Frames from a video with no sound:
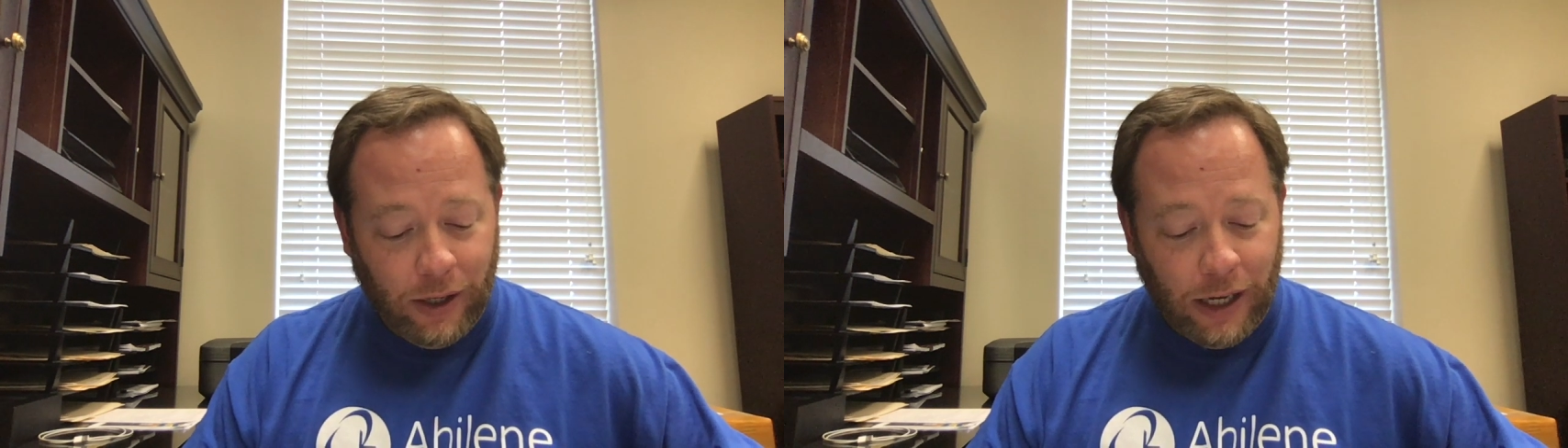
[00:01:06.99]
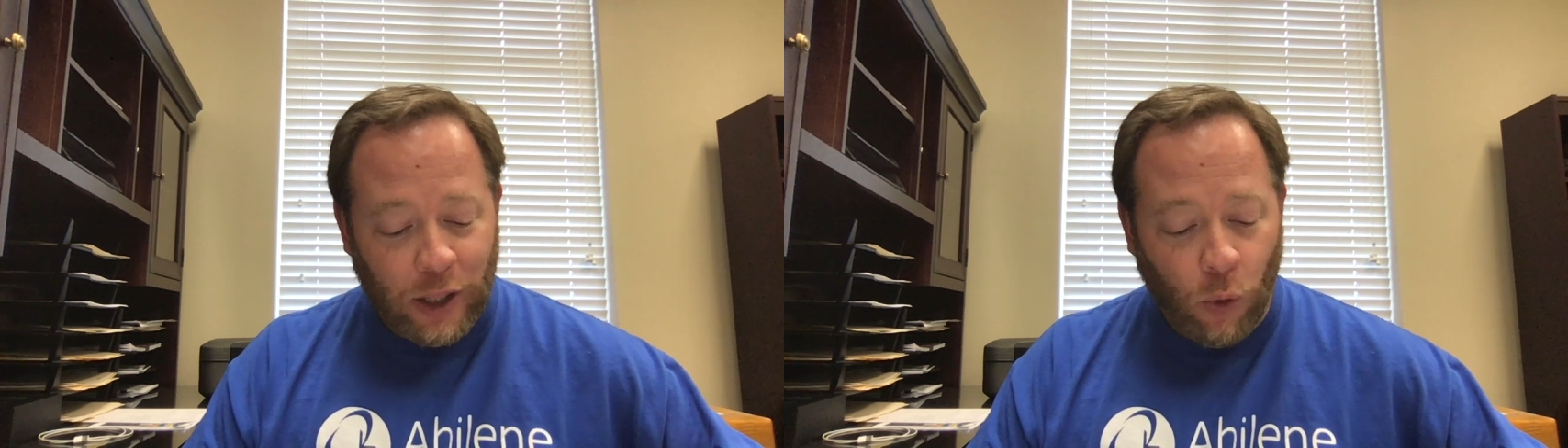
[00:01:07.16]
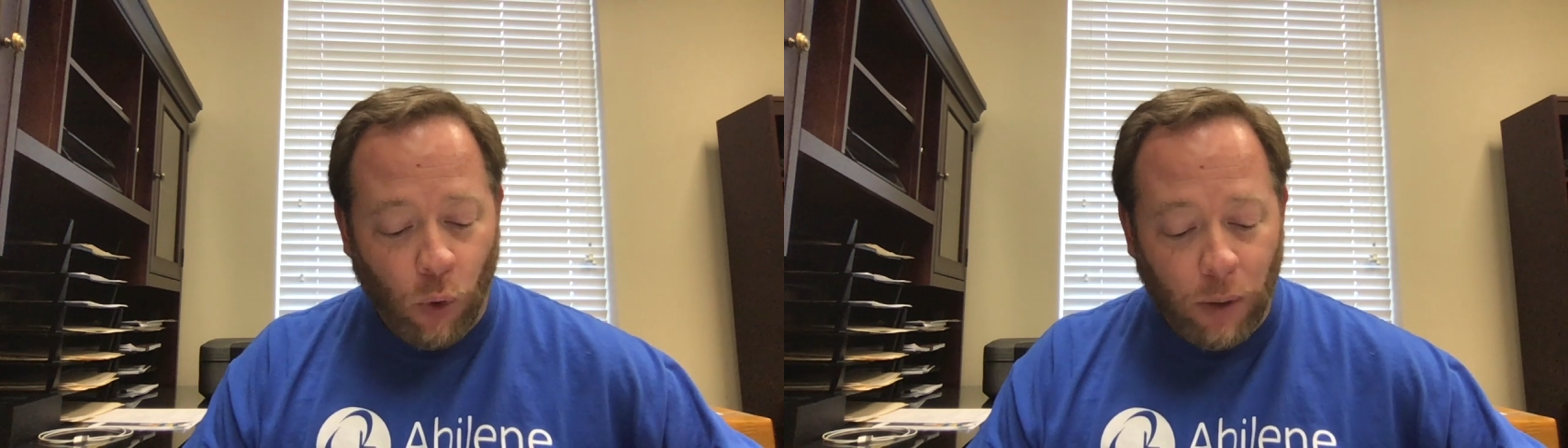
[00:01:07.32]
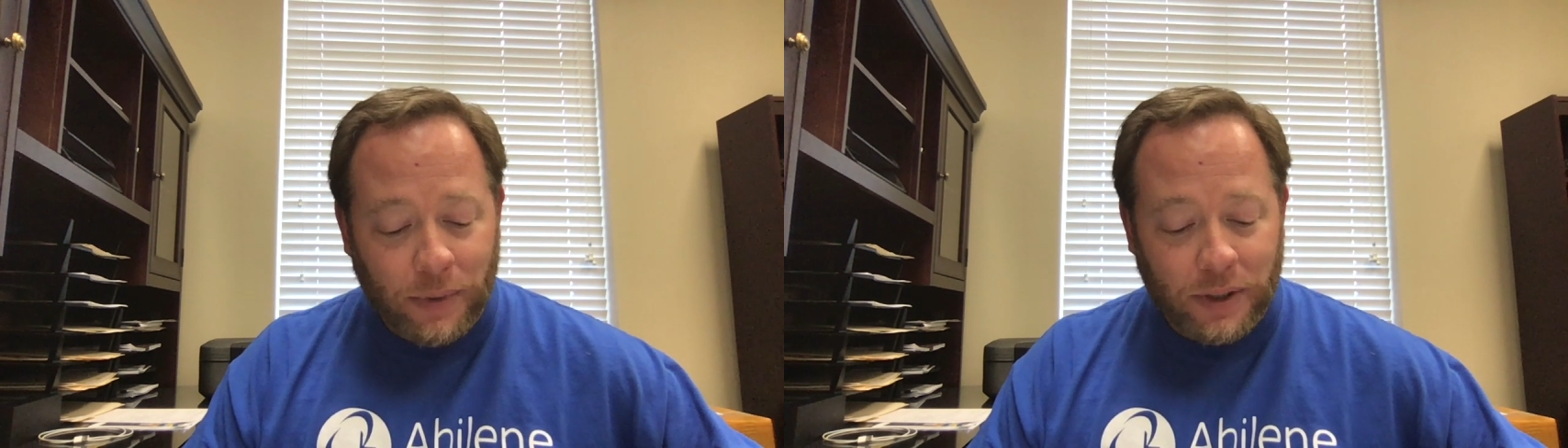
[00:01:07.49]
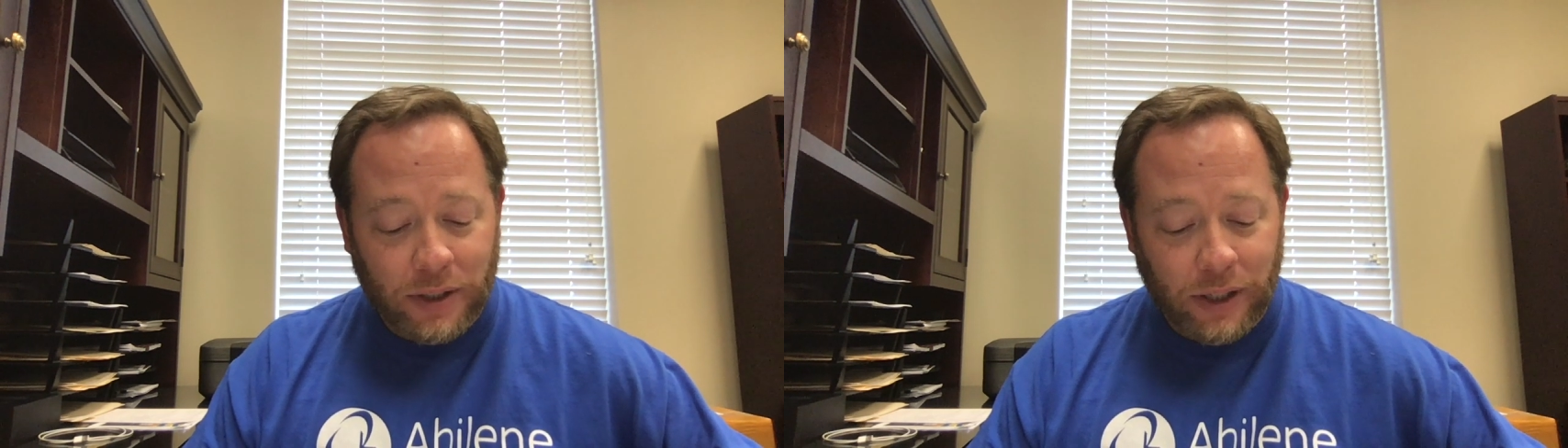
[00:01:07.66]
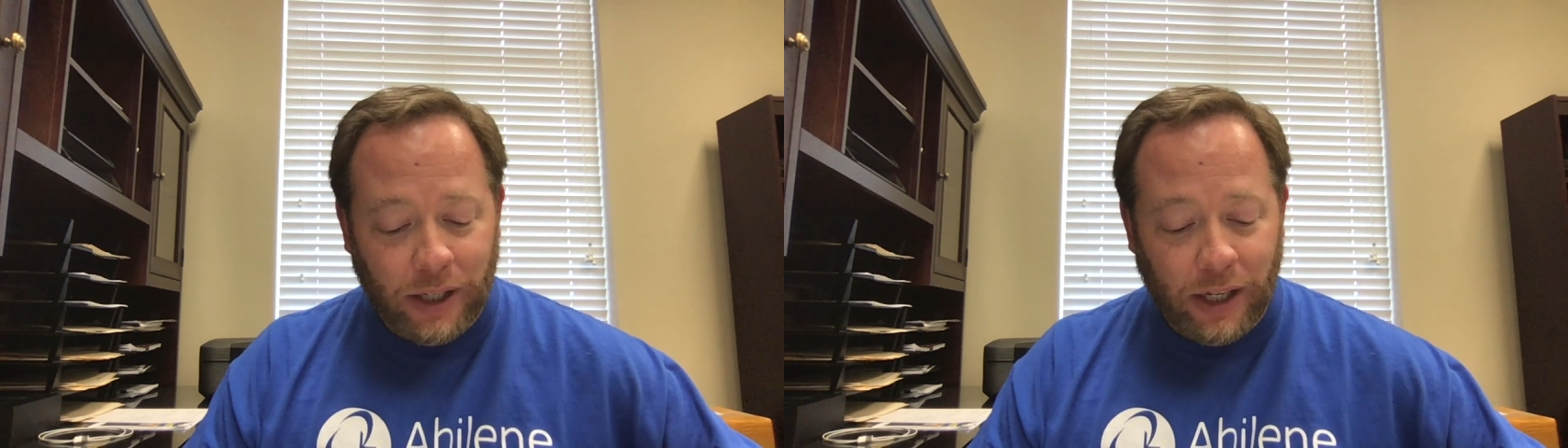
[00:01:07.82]
And the woman
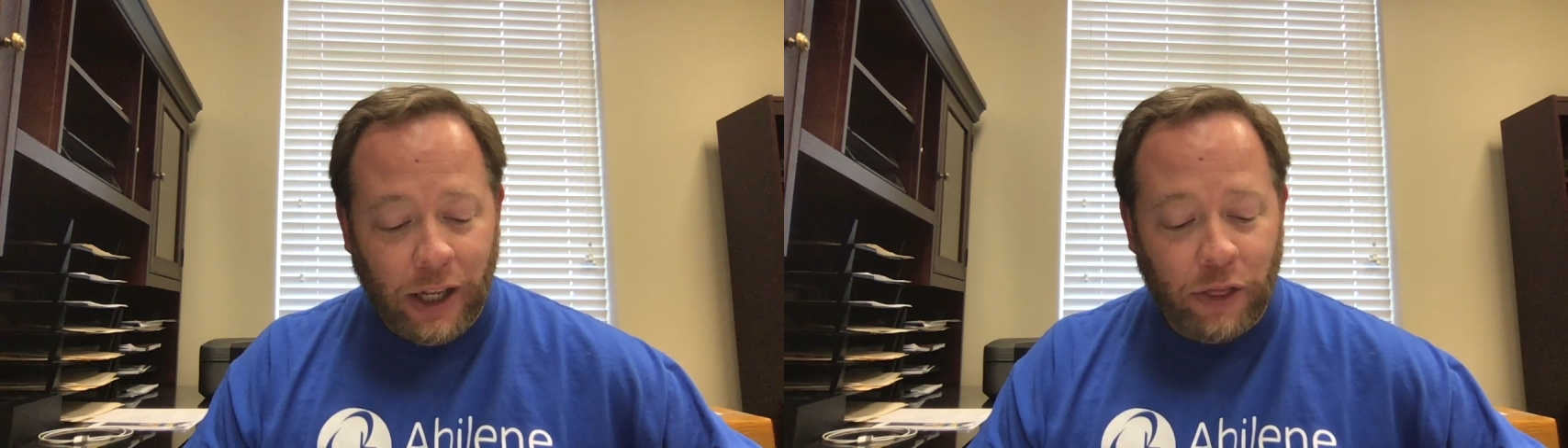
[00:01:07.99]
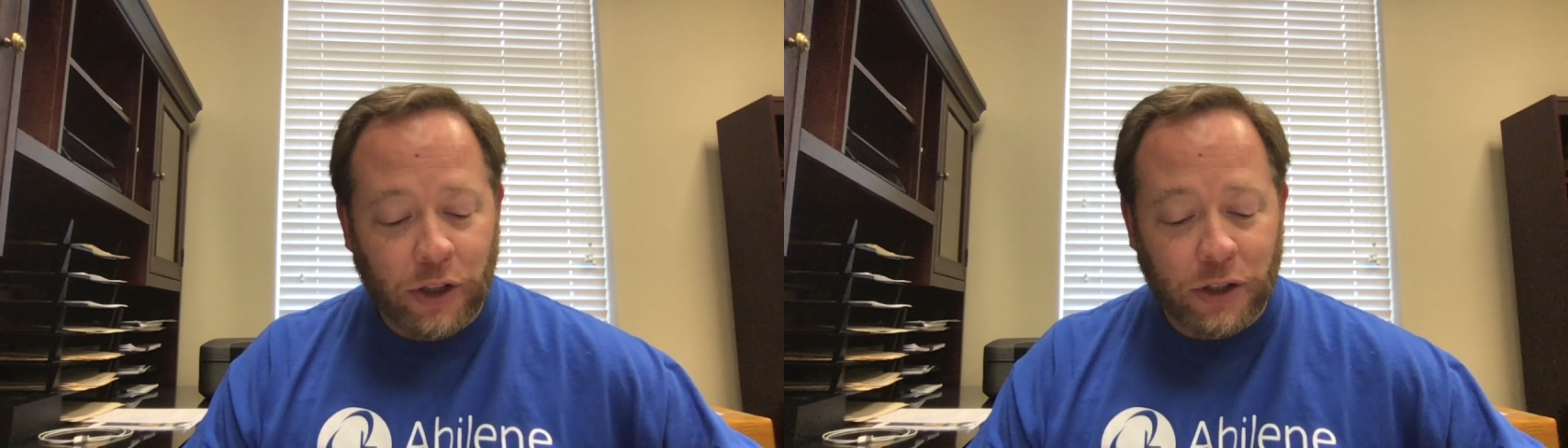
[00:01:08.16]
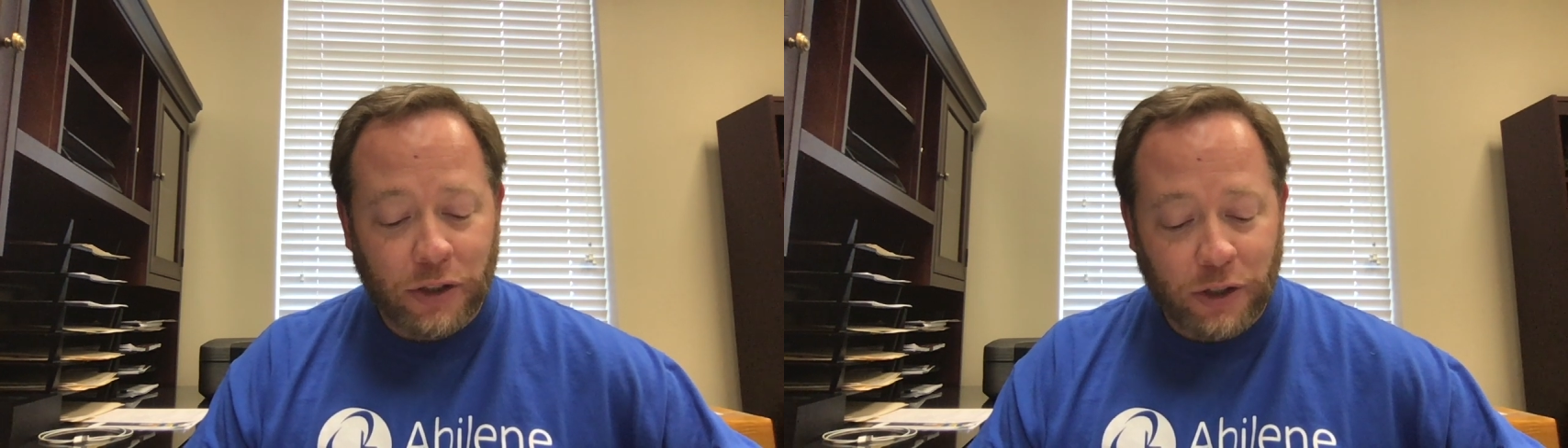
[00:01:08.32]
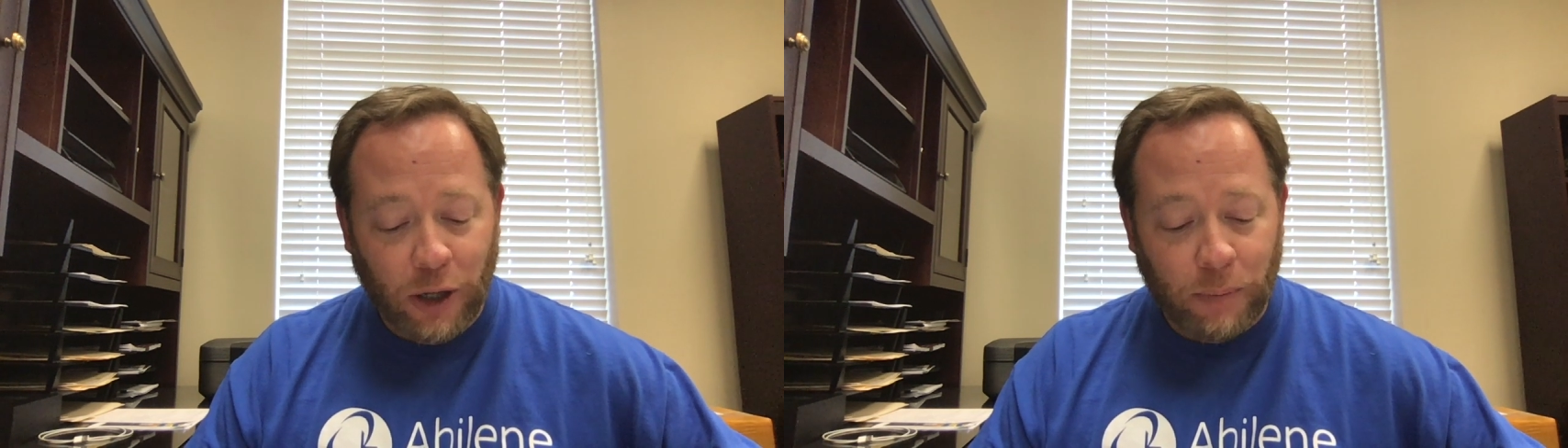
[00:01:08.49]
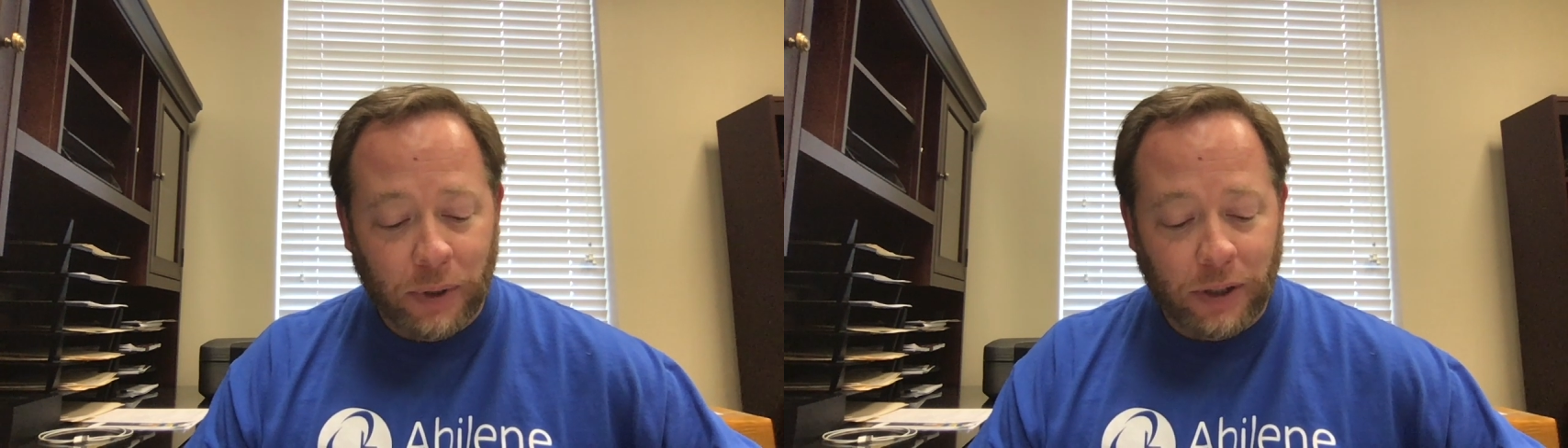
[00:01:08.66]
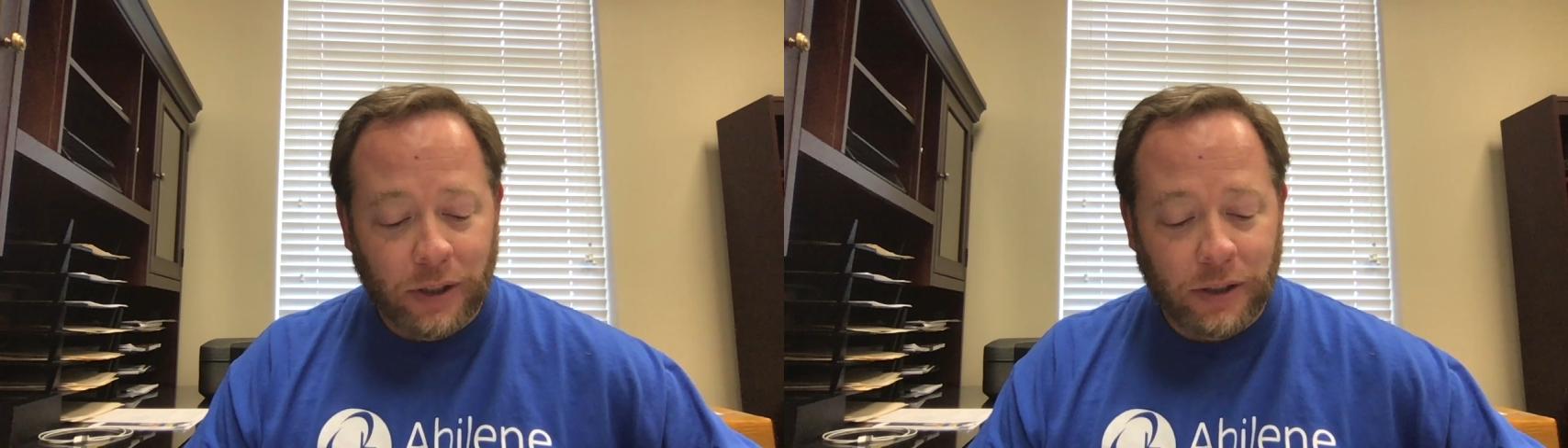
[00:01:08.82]
said, "The serpent